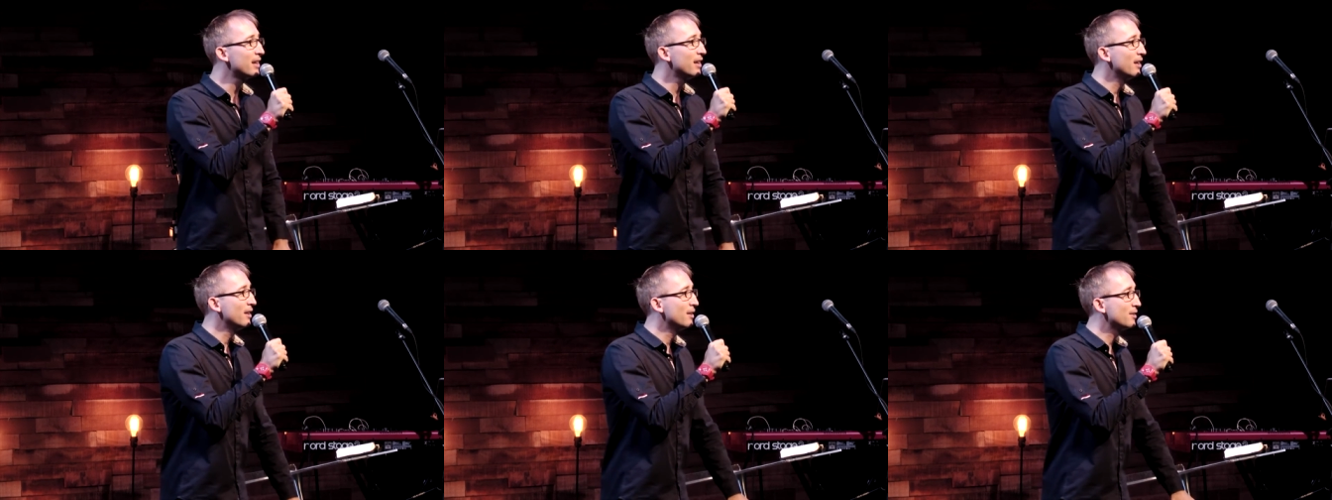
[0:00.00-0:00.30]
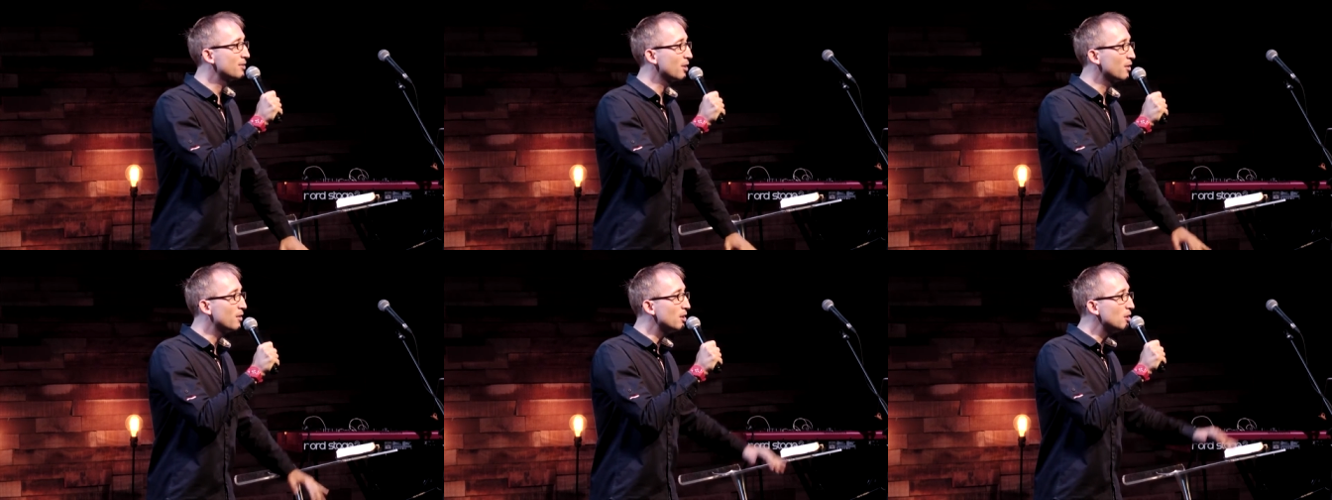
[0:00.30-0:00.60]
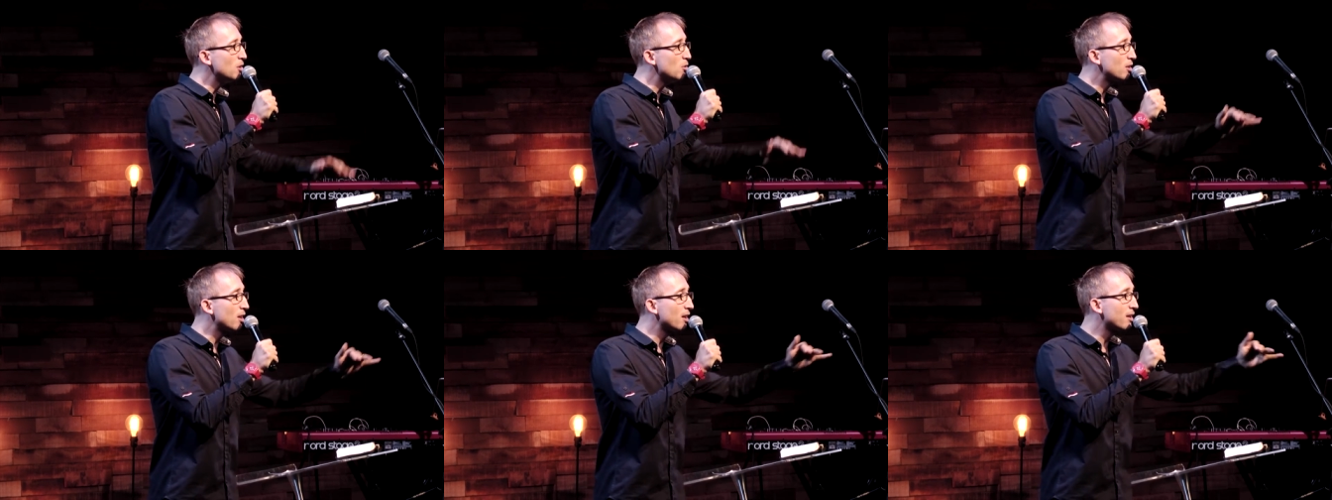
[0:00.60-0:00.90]
so that you
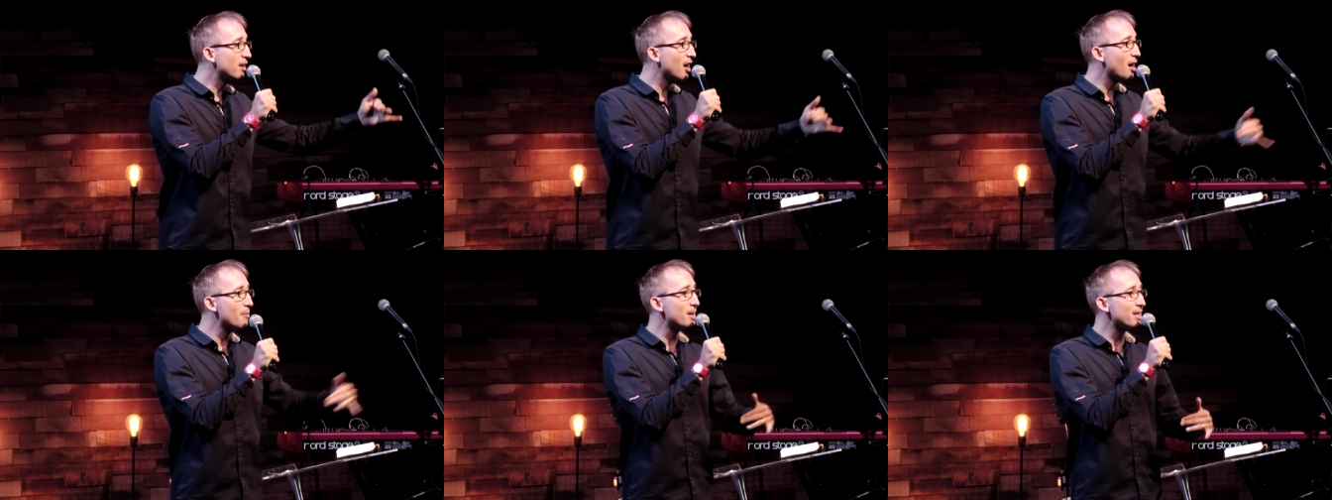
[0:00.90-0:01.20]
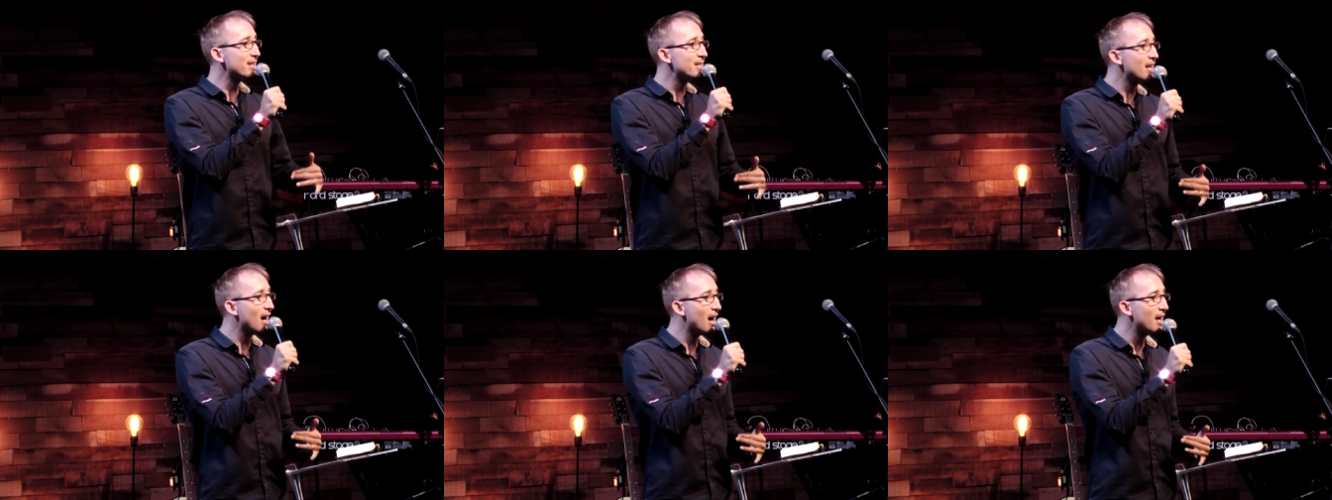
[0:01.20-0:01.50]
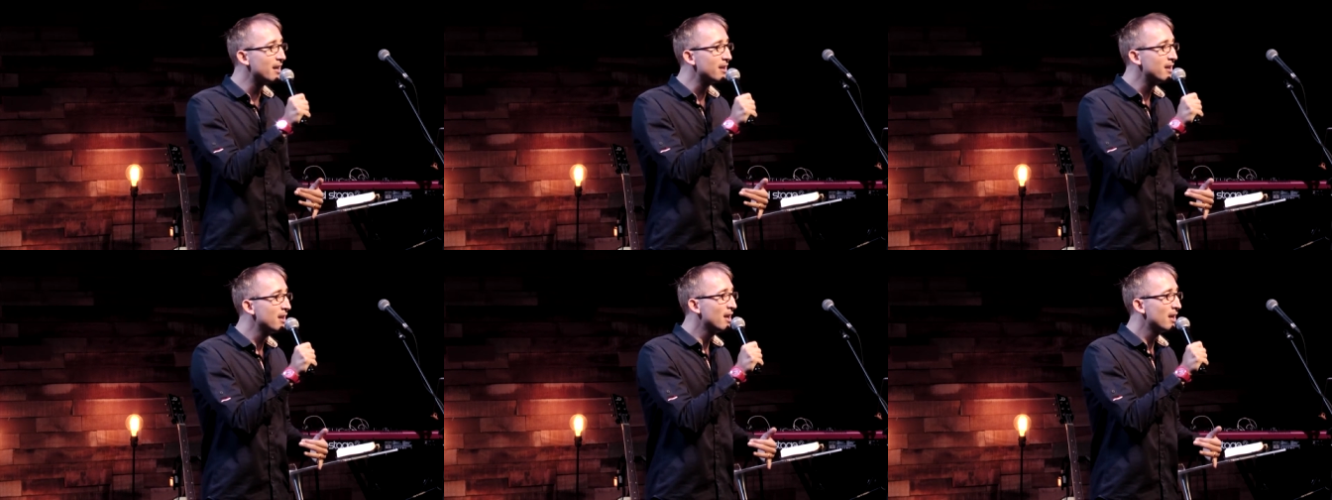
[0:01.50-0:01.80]
can come at
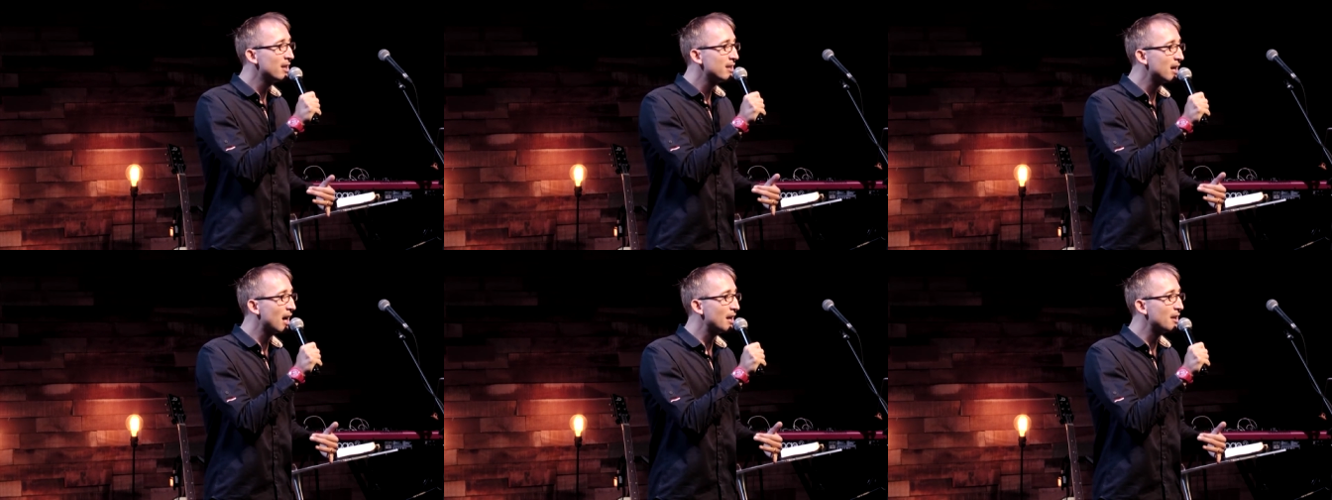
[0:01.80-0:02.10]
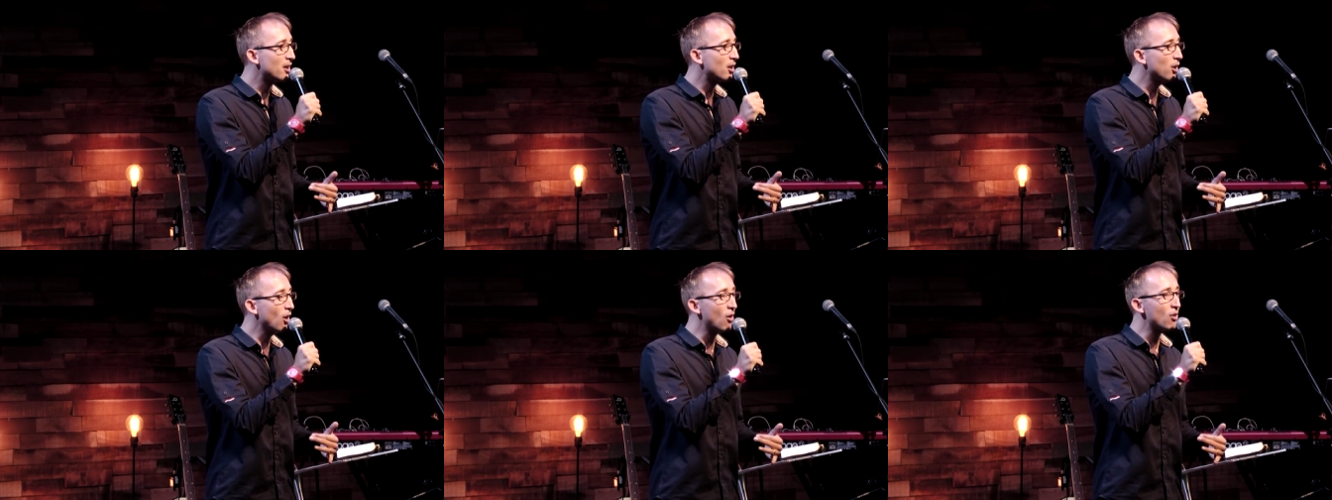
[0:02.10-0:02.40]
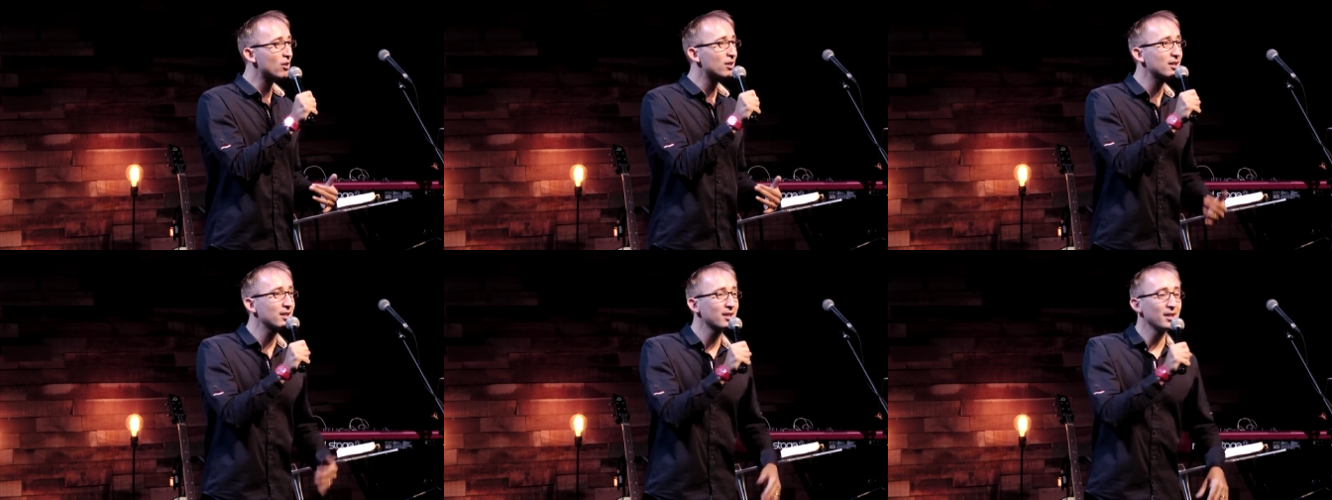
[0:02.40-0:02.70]
9
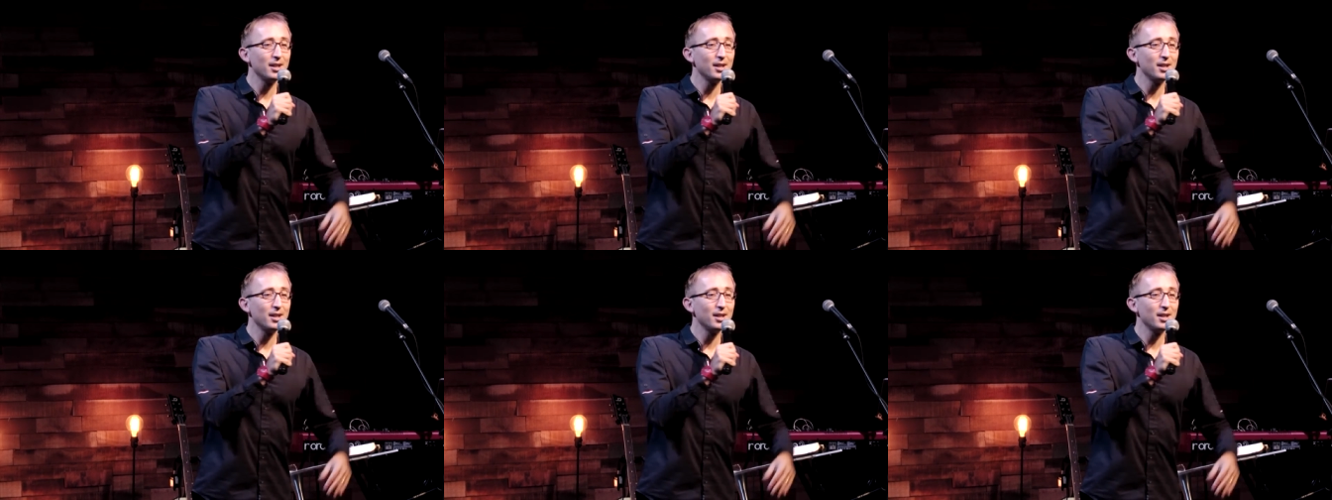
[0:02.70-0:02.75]
o'clock.